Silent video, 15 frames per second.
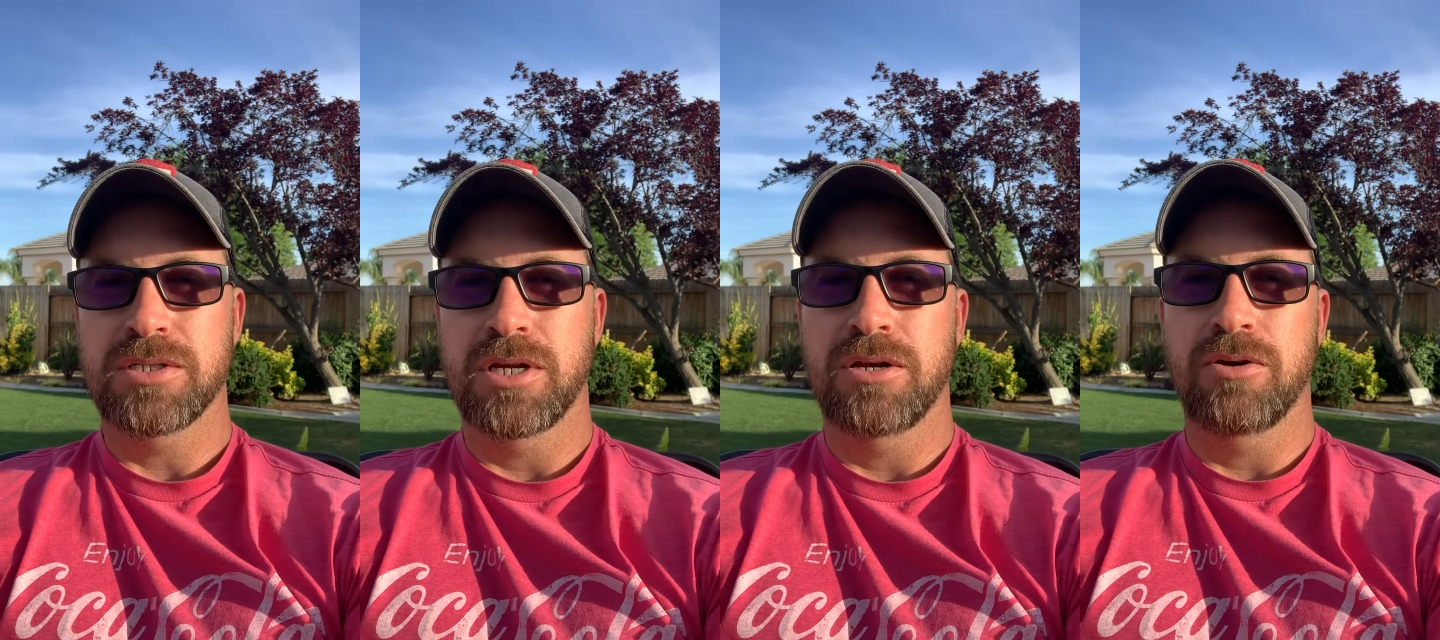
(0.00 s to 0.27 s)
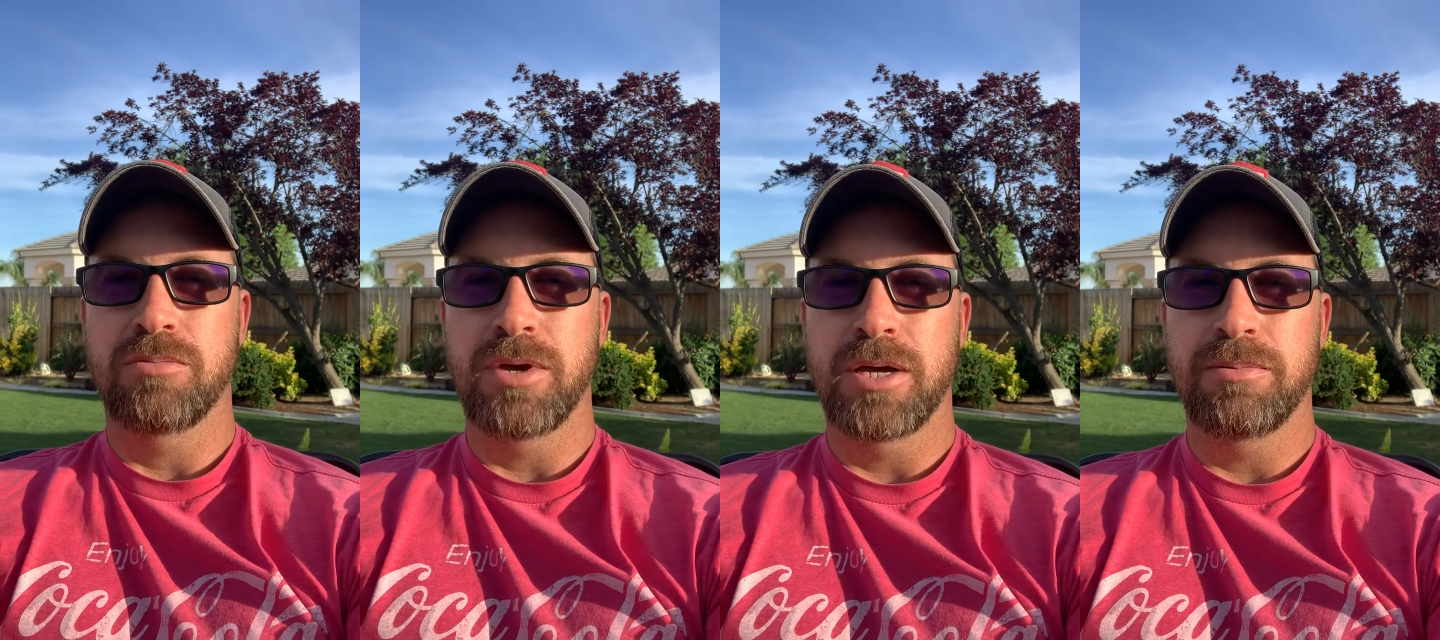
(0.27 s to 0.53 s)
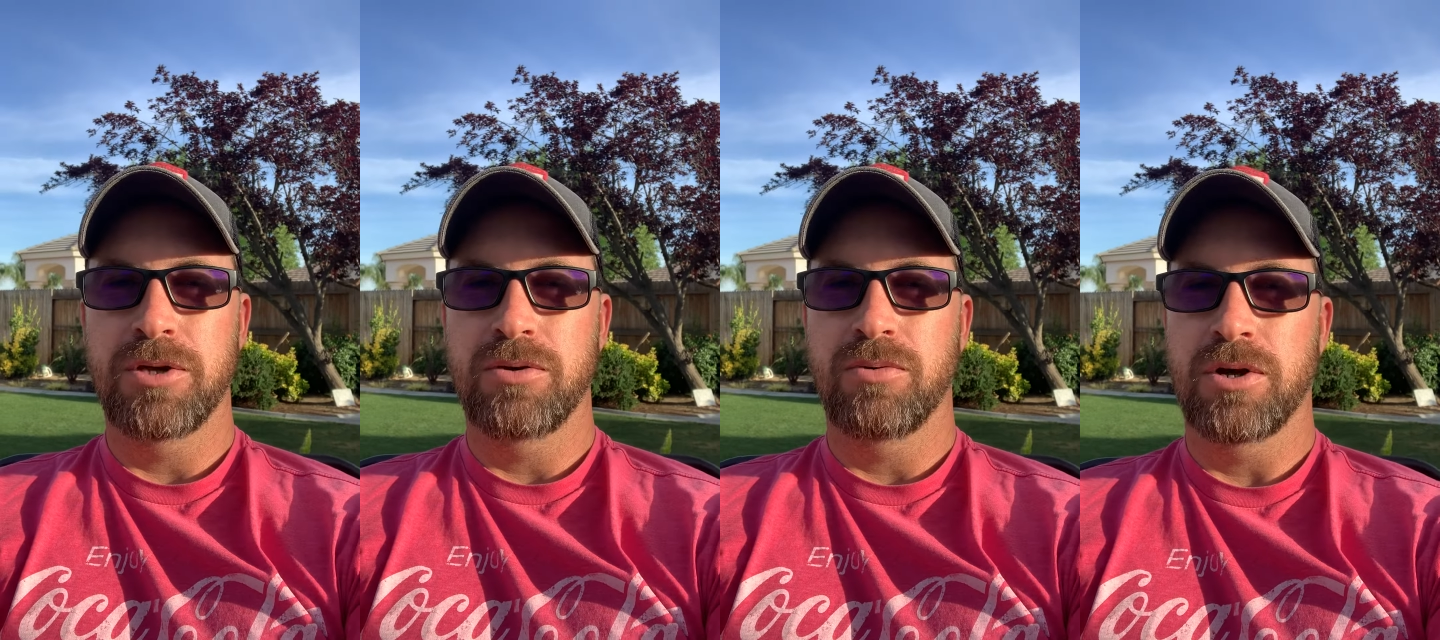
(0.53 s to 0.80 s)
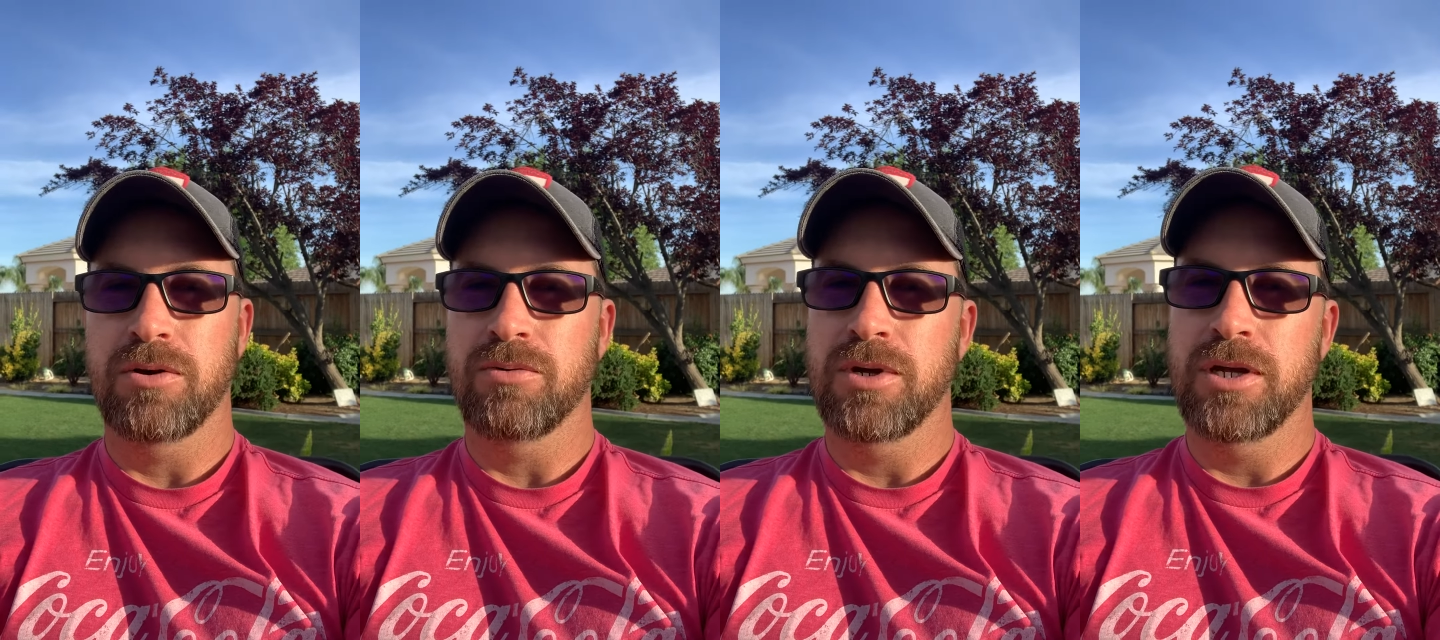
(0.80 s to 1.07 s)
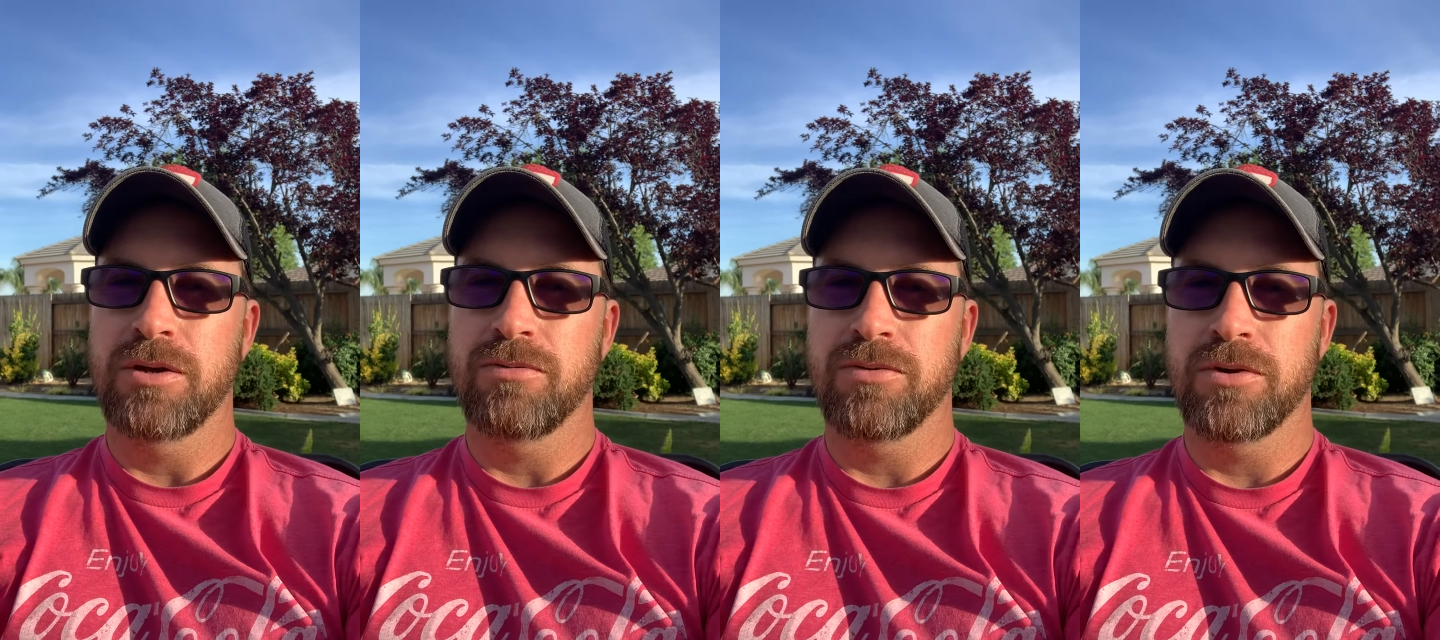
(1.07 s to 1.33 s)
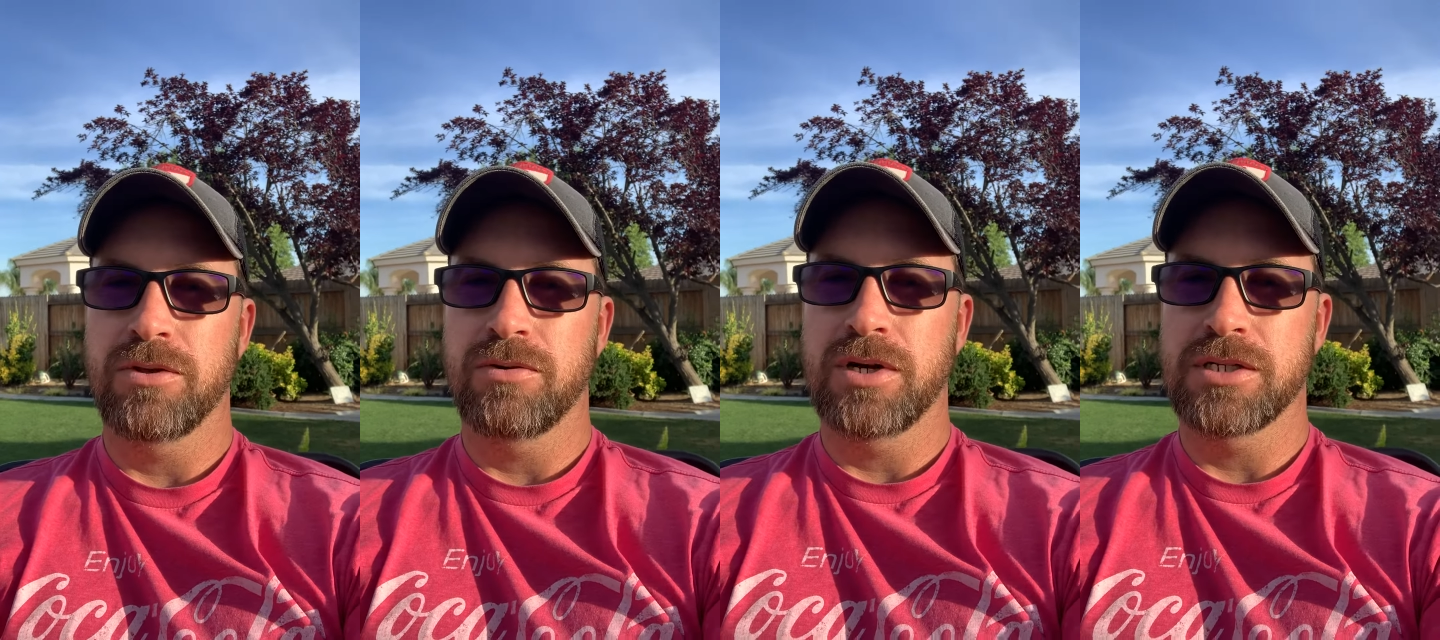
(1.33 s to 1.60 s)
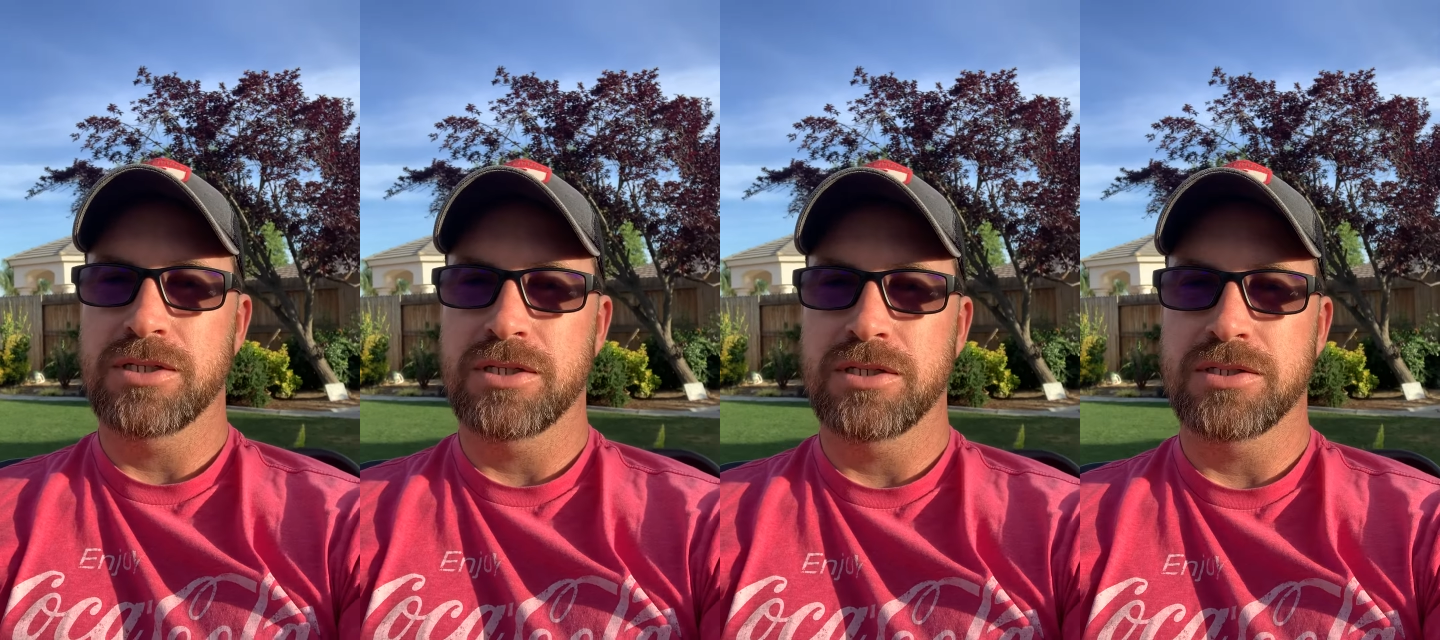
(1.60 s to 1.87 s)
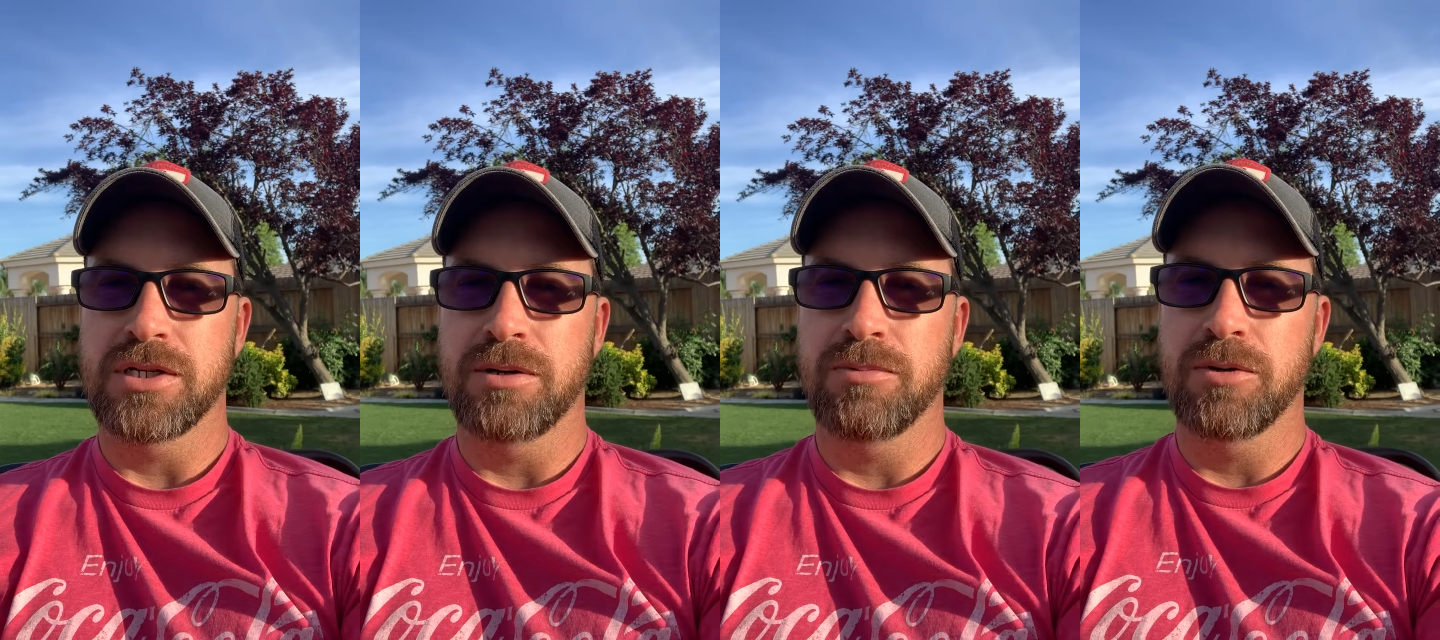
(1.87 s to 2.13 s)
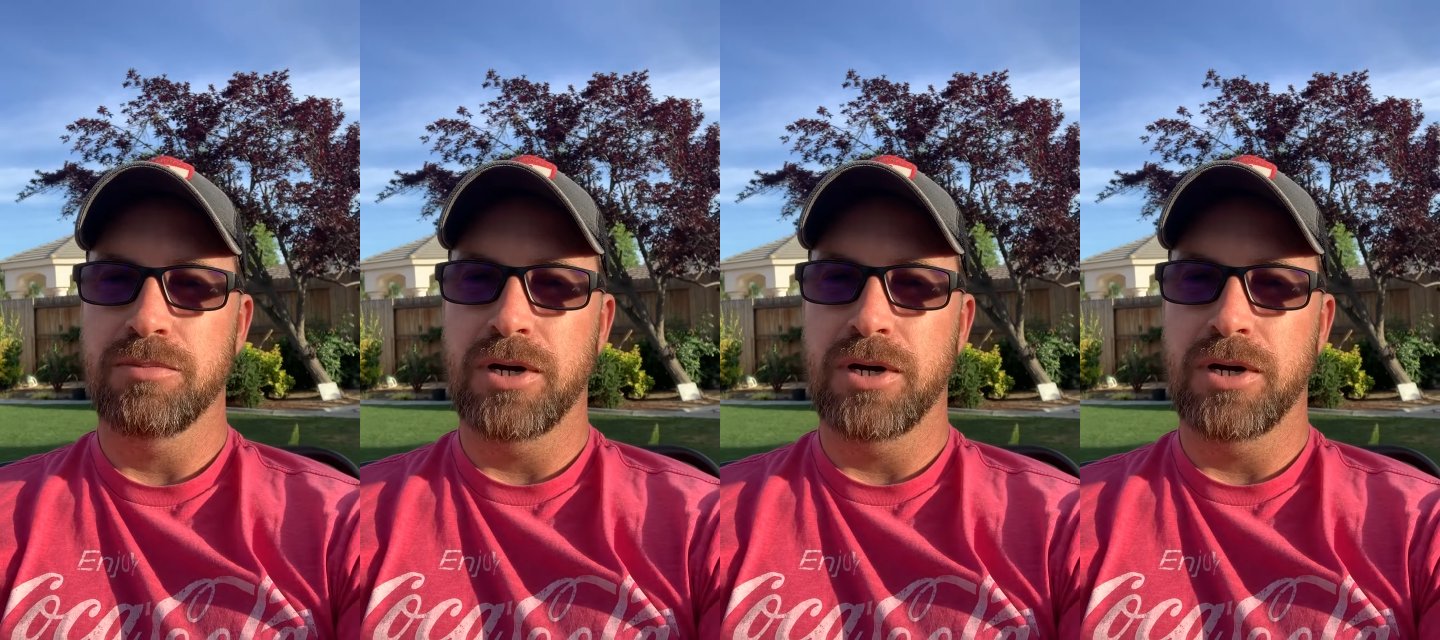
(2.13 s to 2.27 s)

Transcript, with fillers: I know maybe you want to read them for the rest of the summer,